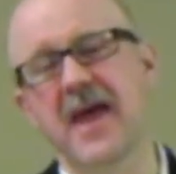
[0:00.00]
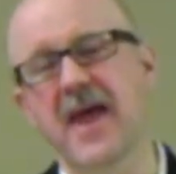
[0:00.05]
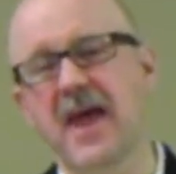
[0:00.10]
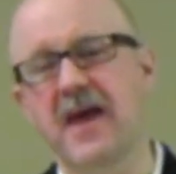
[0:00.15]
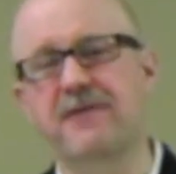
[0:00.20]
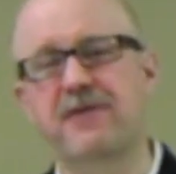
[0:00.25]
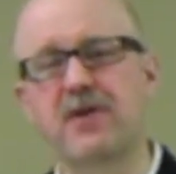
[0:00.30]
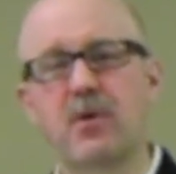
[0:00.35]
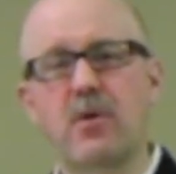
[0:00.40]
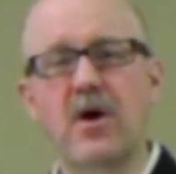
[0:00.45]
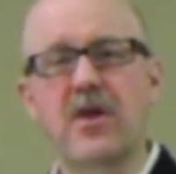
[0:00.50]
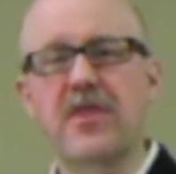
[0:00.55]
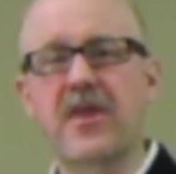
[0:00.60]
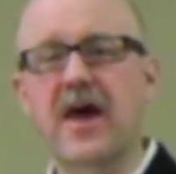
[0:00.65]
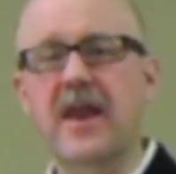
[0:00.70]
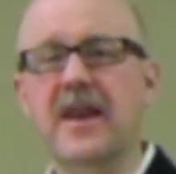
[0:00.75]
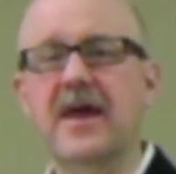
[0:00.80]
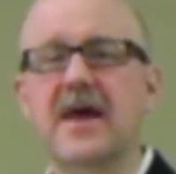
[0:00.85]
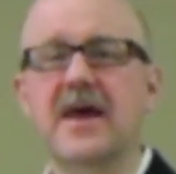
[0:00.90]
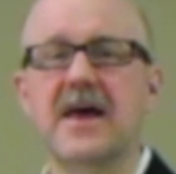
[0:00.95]
If you would
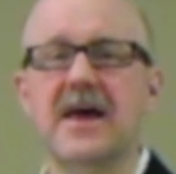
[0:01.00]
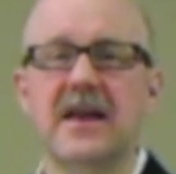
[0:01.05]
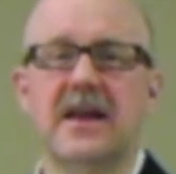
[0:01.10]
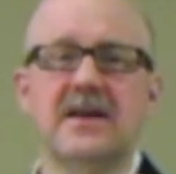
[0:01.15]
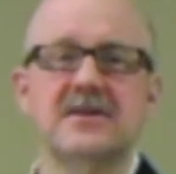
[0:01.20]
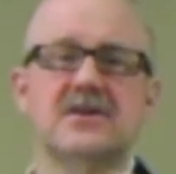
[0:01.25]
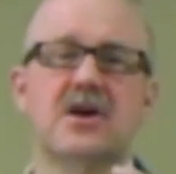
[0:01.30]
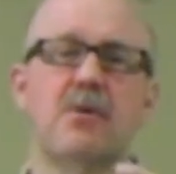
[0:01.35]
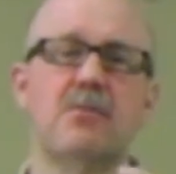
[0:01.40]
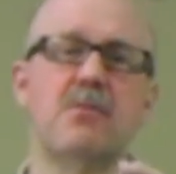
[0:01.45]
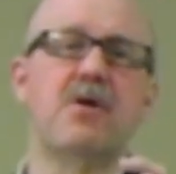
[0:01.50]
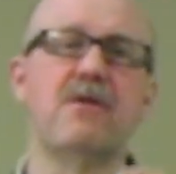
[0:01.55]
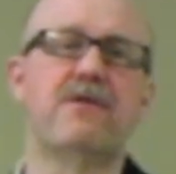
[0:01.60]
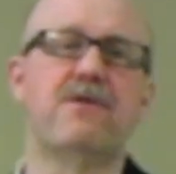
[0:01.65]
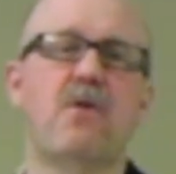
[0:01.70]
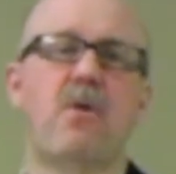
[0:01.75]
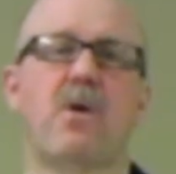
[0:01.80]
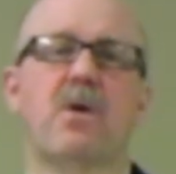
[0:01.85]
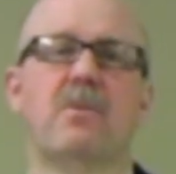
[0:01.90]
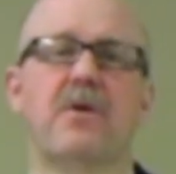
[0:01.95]
then, let's go
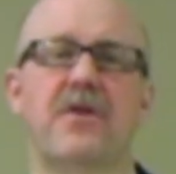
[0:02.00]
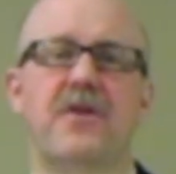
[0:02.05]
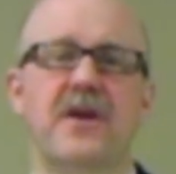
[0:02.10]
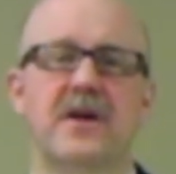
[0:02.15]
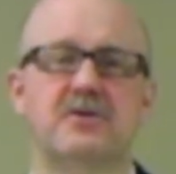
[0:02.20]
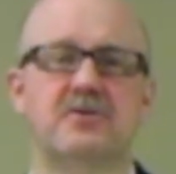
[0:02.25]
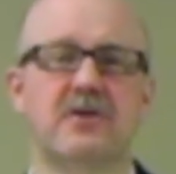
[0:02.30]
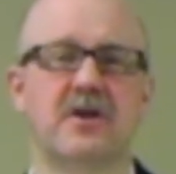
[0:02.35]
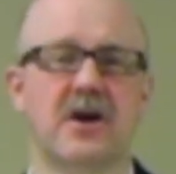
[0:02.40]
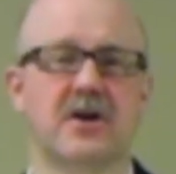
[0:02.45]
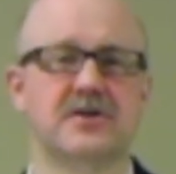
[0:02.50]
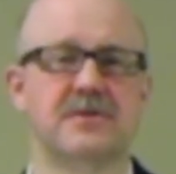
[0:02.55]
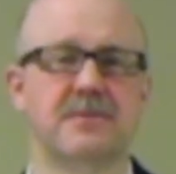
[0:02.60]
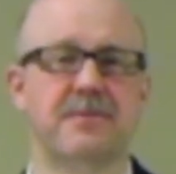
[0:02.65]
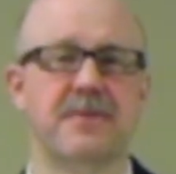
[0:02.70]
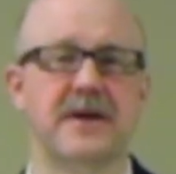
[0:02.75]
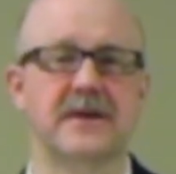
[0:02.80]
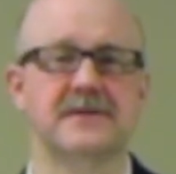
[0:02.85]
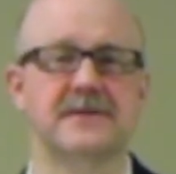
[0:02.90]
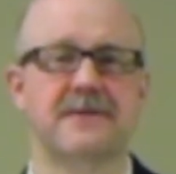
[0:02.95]
move forward with the introduction
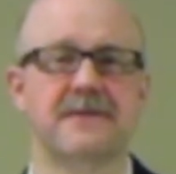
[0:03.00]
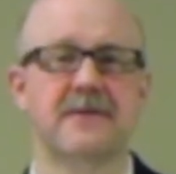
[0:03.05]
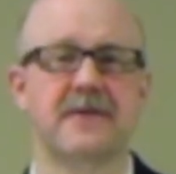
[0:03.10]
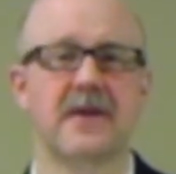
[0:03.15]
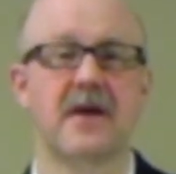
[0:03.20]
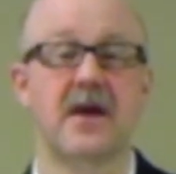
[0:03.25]
piece.